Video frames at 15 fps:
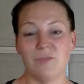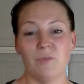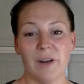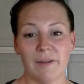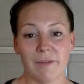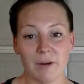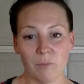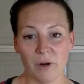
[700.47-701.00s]

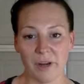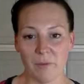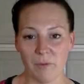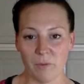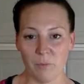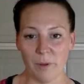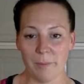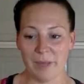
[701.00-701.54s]
whenever I'm working
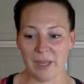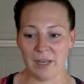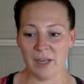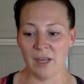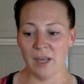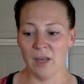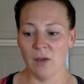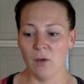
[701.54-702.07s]
with
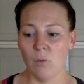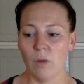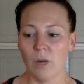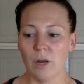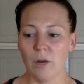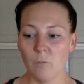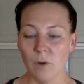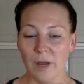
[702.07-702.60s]
women
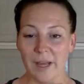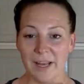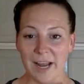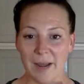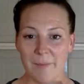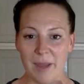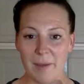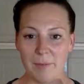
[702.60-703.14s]
one-on-one,
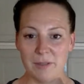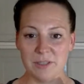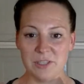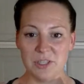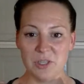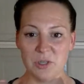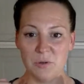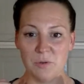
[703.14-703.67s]
I'm able
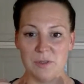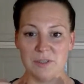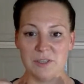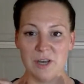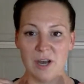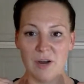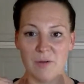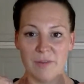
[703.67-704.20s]
to
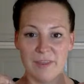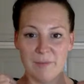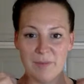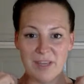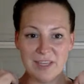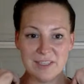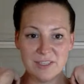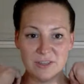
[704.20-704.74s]
talk with them
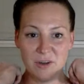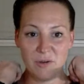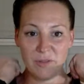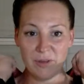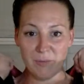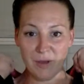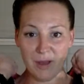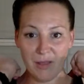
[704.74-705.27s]
and get to know
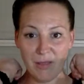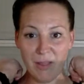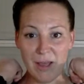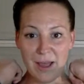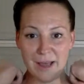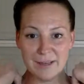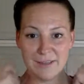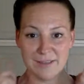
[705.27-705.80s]
them a
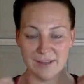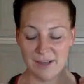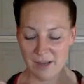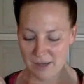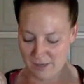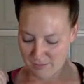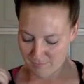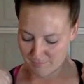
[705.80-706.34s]
lot
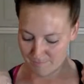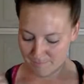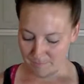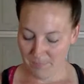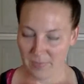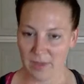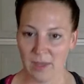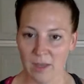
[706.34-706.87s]

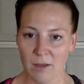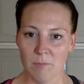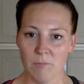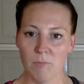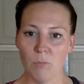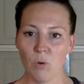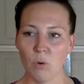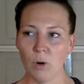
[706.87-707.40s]

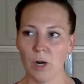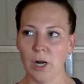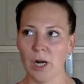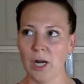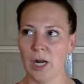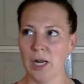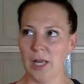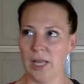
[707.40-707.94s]

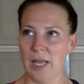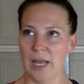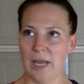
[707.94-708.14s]
more